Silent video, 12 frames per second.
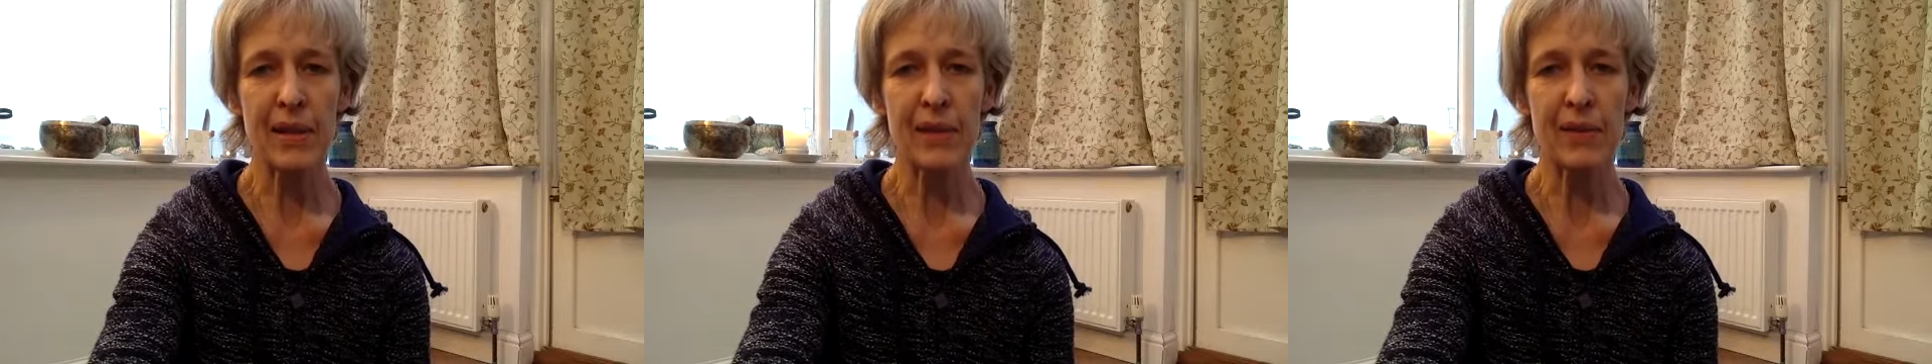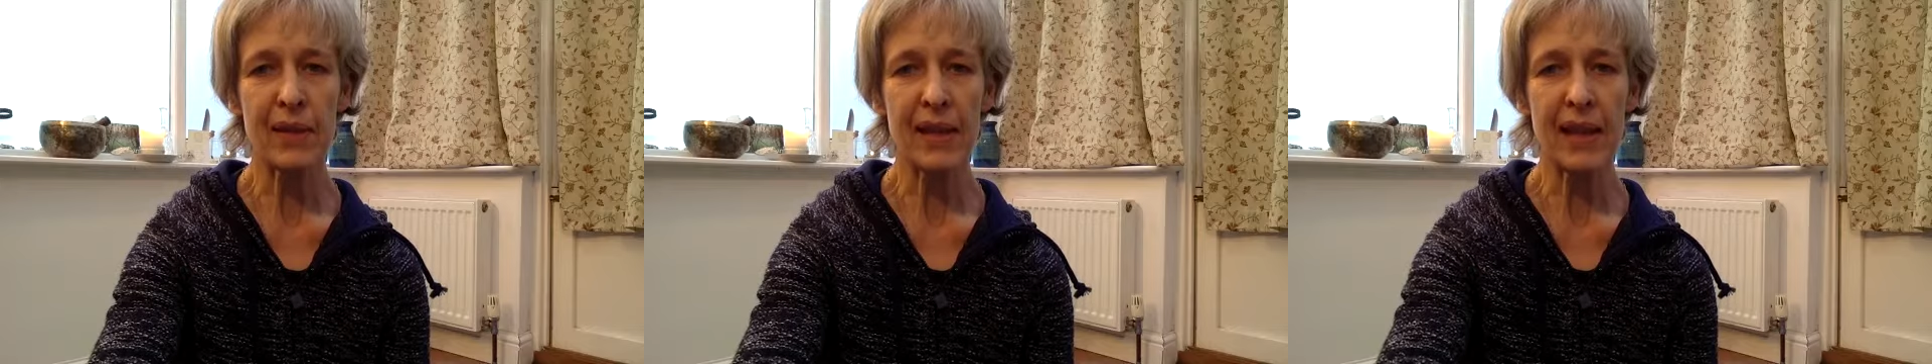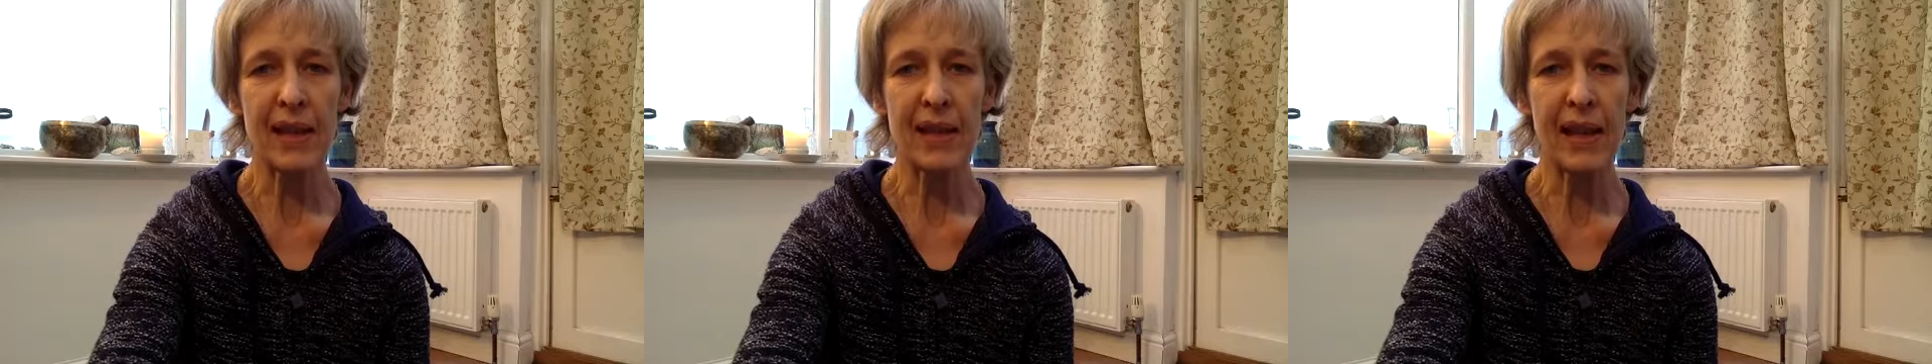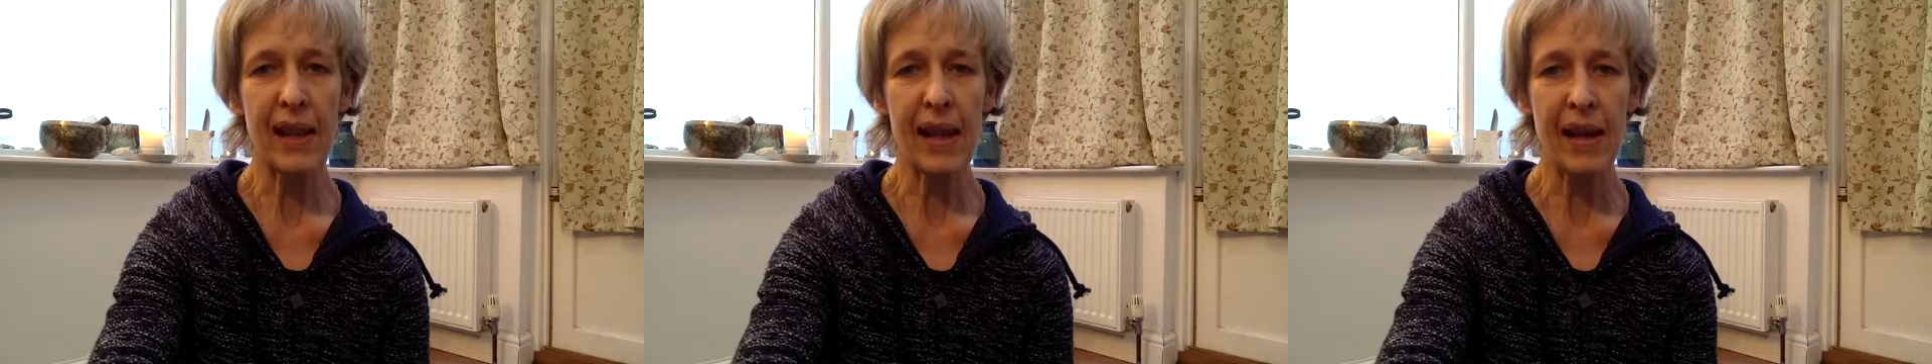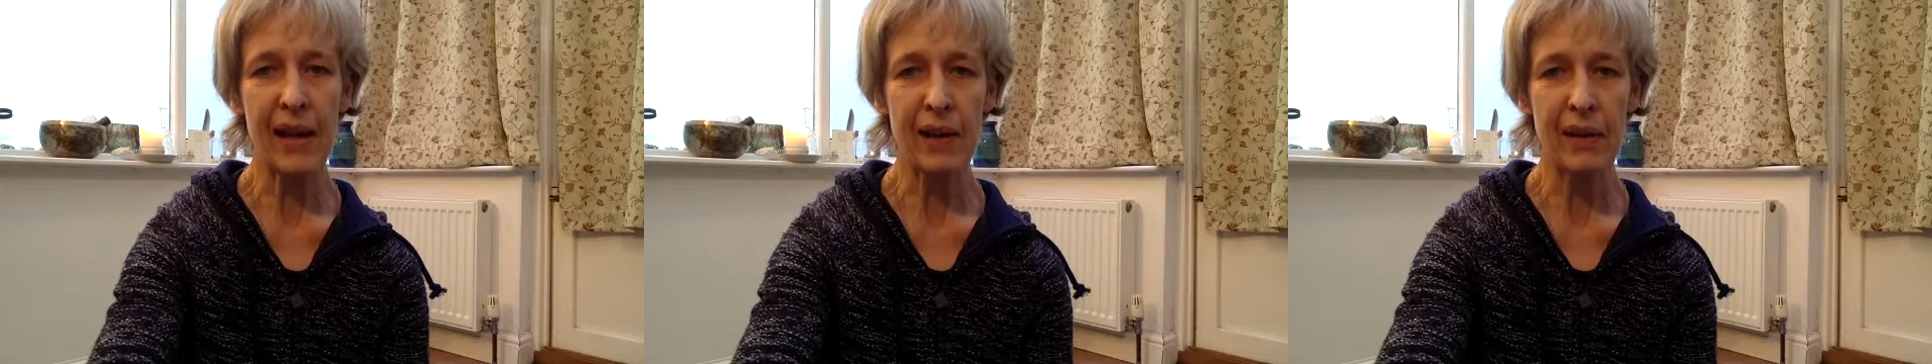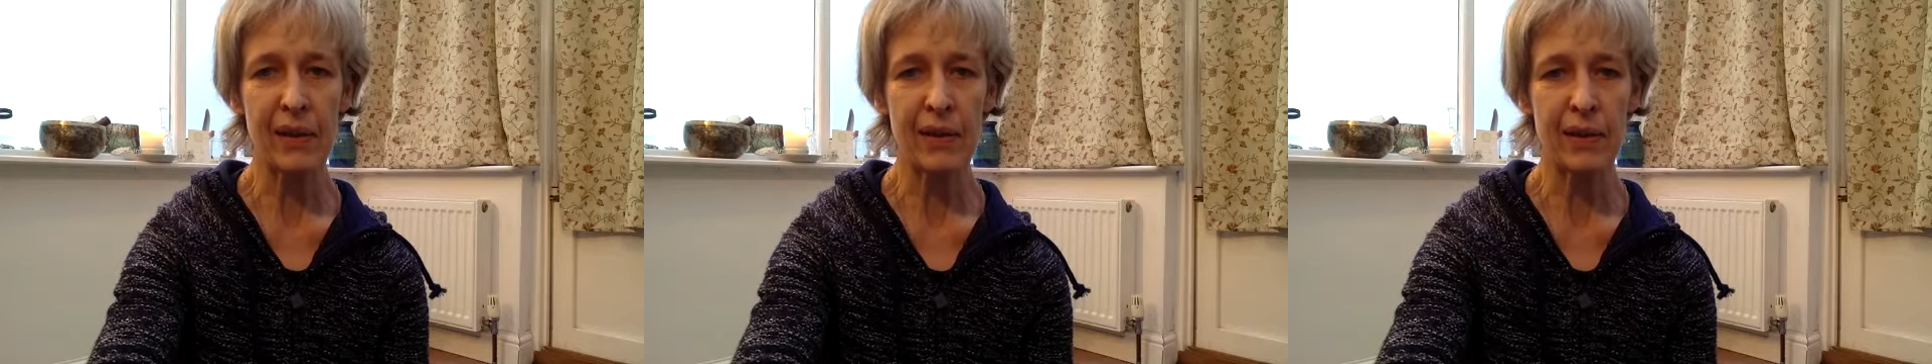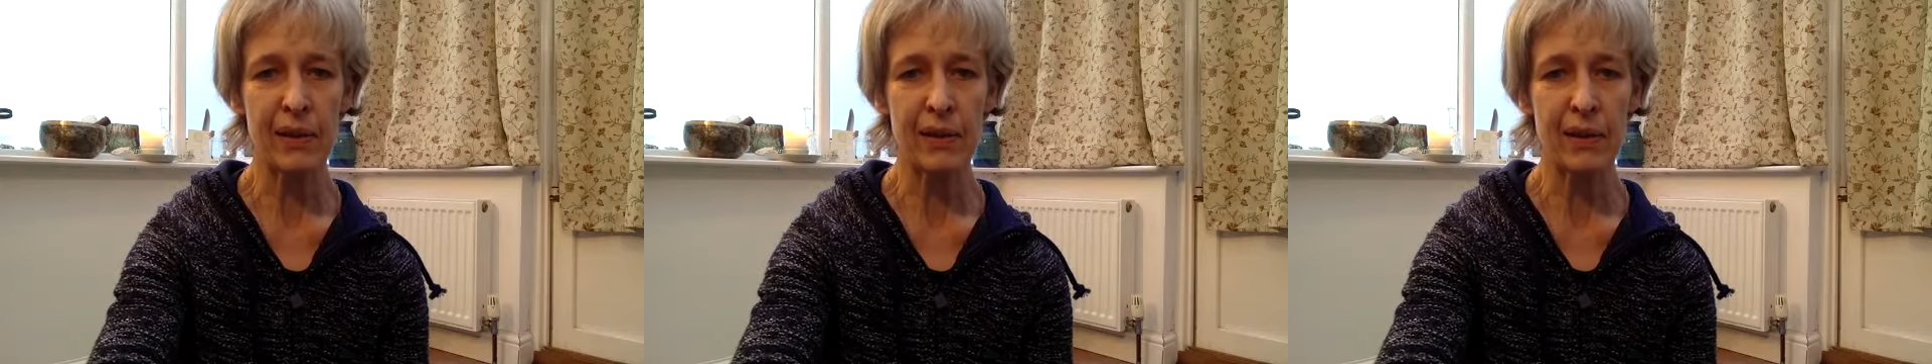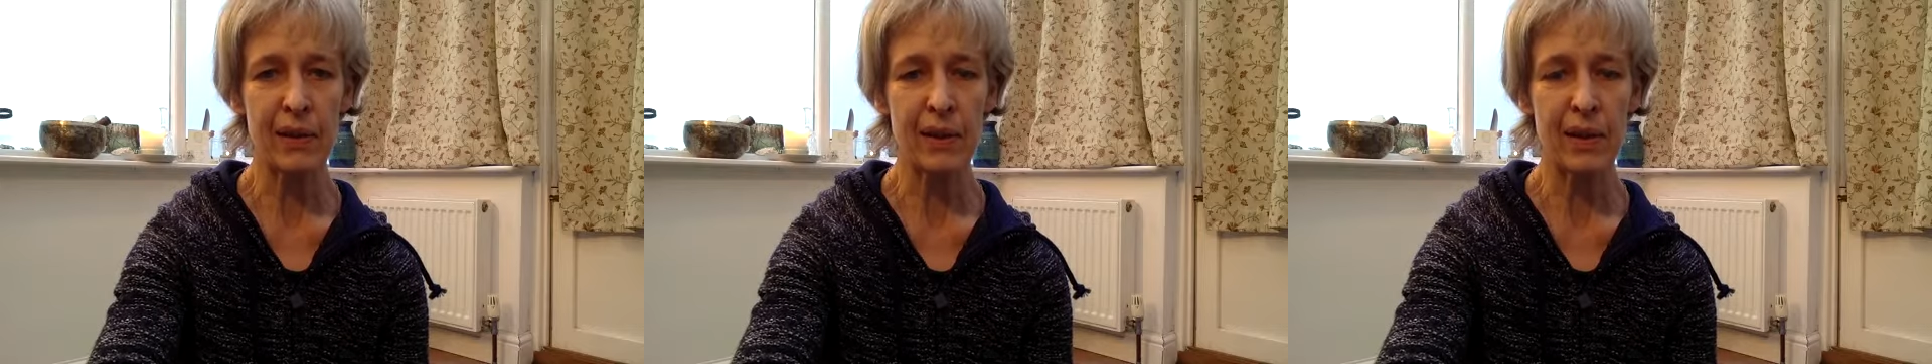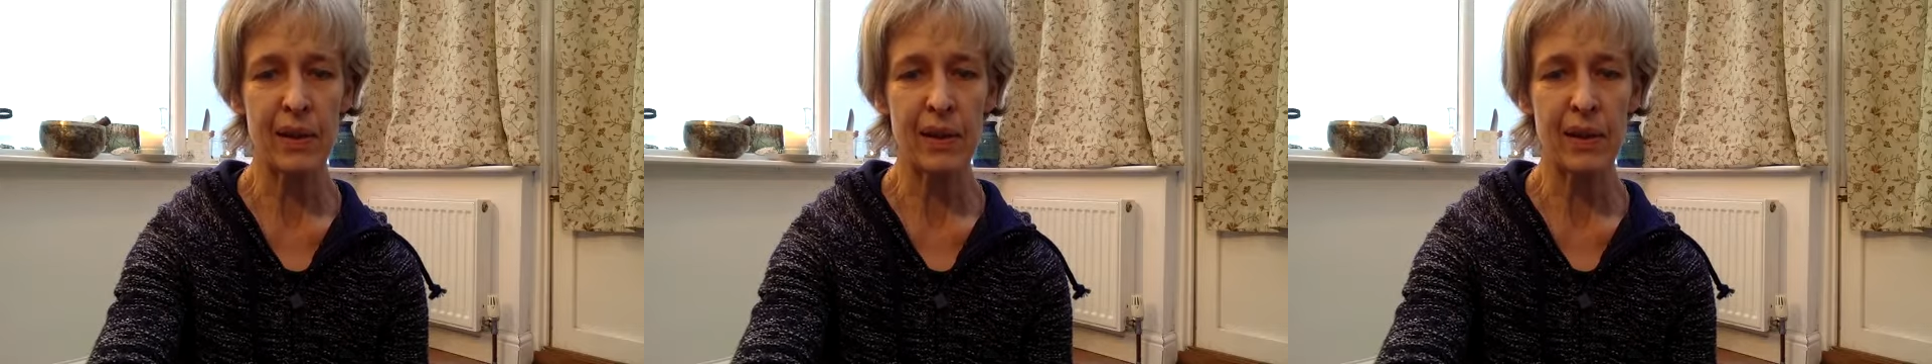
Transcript: and on the inhale, you're